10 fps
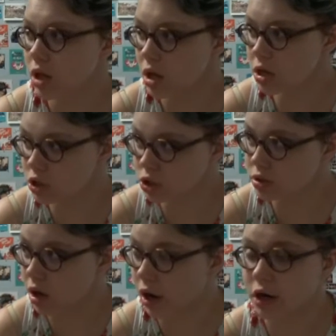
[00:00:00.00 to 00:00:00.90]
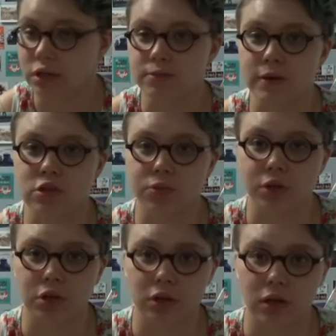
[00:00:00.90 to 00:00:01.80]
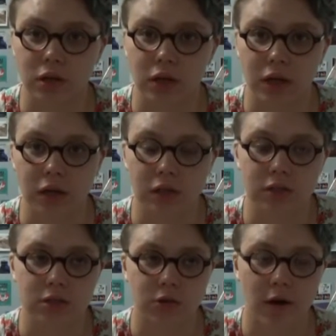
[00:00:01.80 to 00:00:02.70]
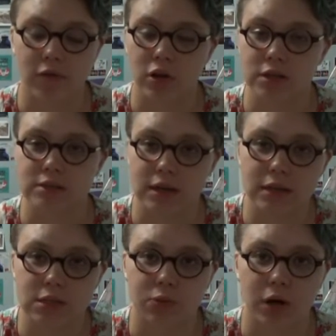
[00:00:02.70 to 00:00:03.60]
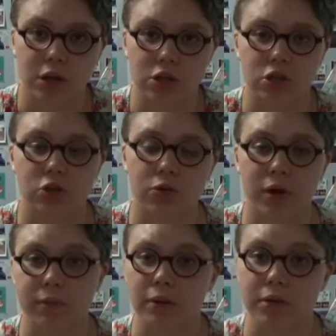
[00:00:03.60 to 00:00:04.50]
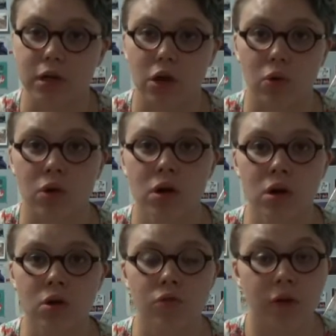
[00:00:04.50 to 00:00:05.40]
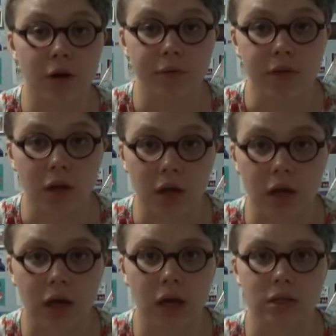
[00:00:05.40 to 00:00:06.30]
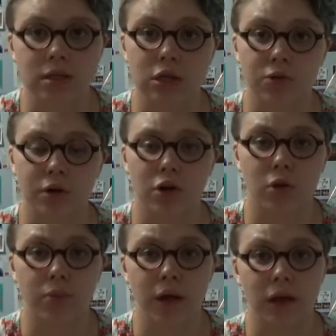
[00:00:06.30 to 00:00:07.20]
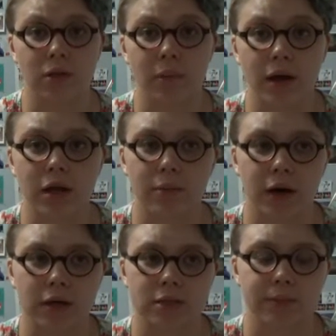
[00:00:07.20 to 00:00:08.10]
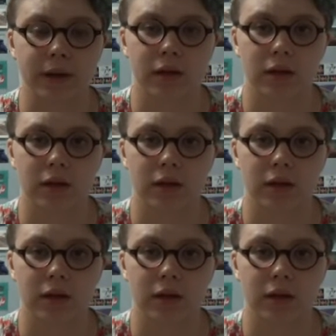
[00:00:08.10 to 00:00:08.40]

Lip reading: it's just hard, especially when you're a little kid, because you have all these things you want to do. You want to be able to go run with all the kids, and you want to go play on the monkey bars, but